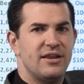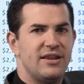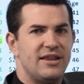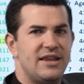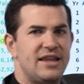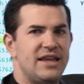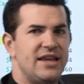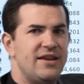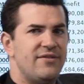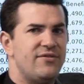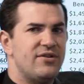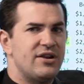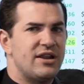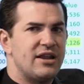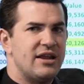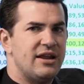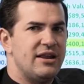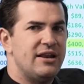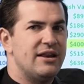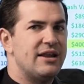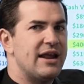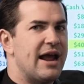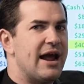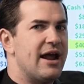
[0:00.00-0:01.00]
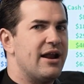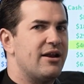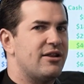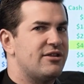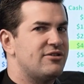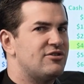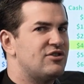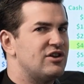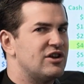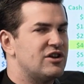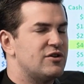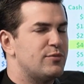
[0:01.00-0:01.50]
Dividend at
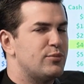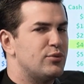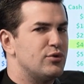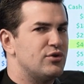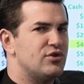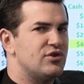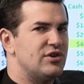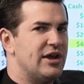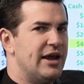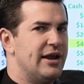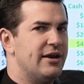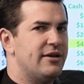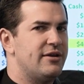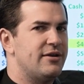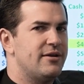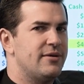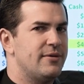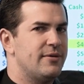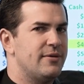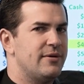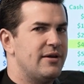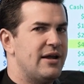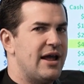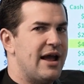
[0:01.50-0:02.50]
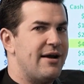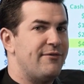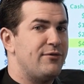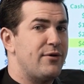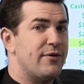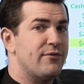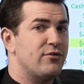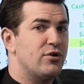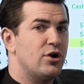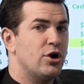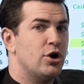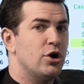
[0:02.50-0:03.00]
6%, have you
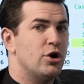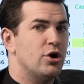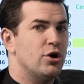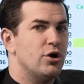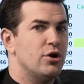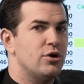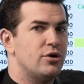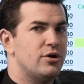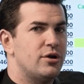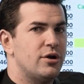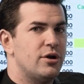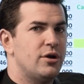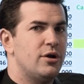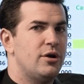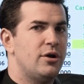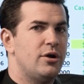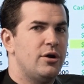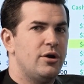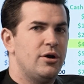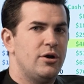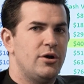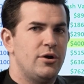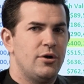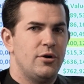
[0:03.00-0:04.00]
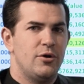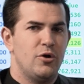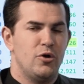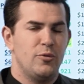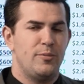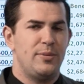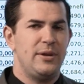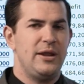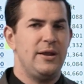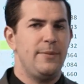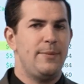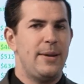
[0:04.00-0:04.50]
ever heard you're
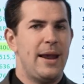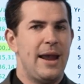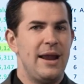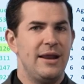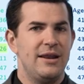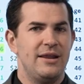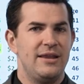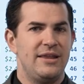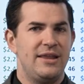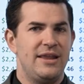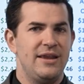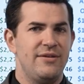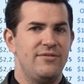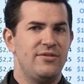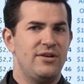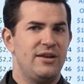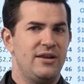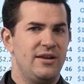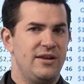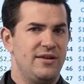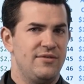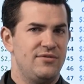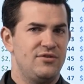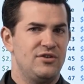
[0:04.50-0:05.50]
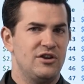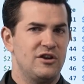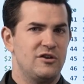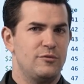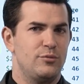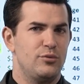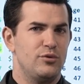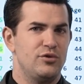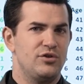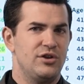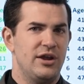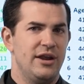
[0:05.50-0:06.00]
being paid a dividend of
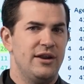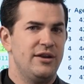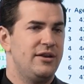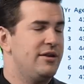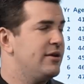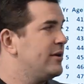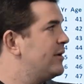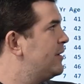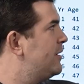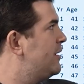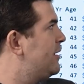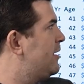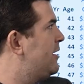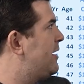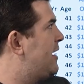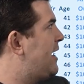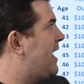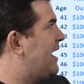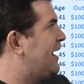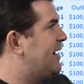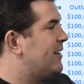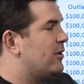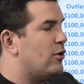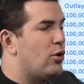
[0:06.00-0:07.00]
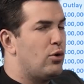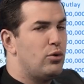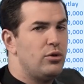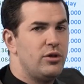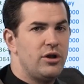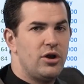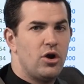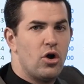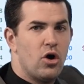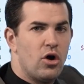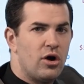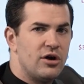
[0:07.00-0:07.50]
6%? And it
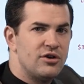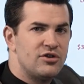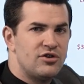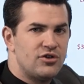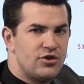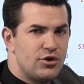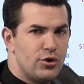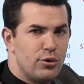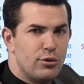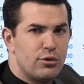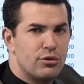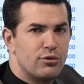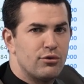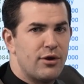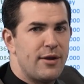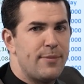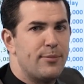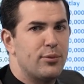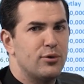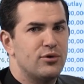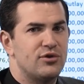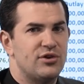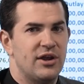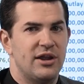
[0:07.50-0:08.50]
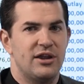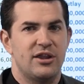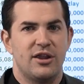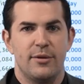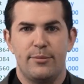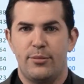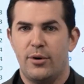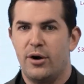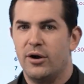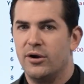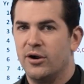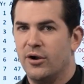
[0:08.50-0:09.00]
only cost you 3% to
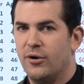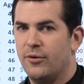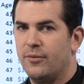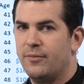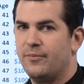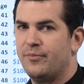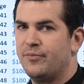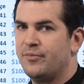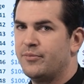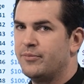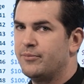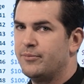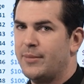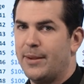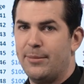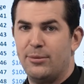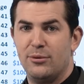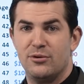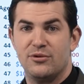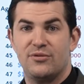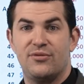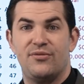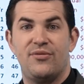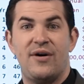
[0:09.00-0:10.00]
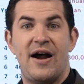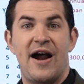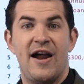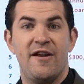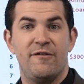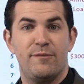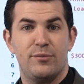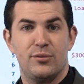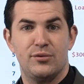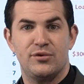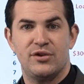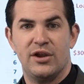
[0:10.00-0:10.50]
borrow. Maybe it was
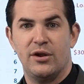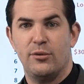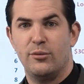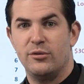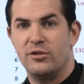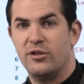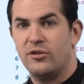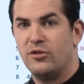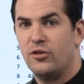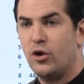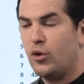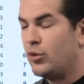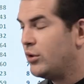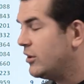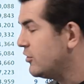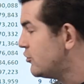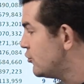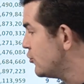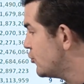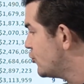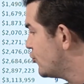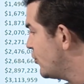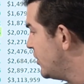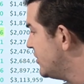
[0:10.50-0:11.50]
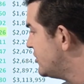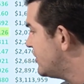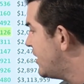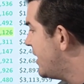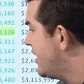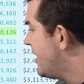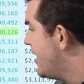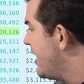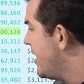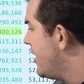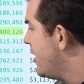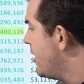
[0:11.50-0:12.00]
5% when the loan interest rates
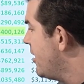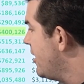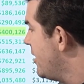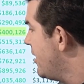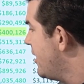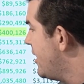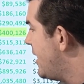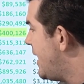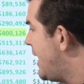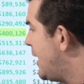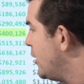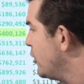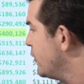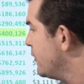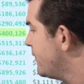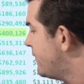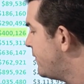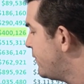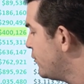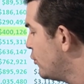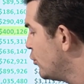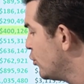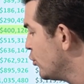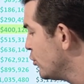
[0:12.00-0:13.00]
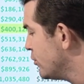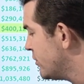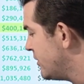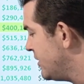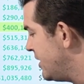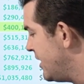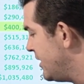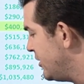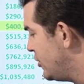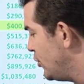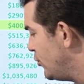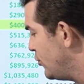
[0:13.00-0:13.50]
had a higher floor than
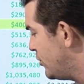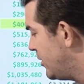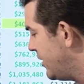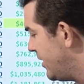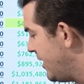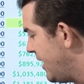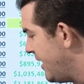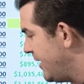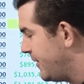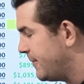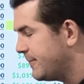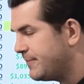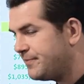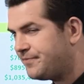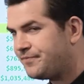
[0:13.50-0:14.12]
they do today.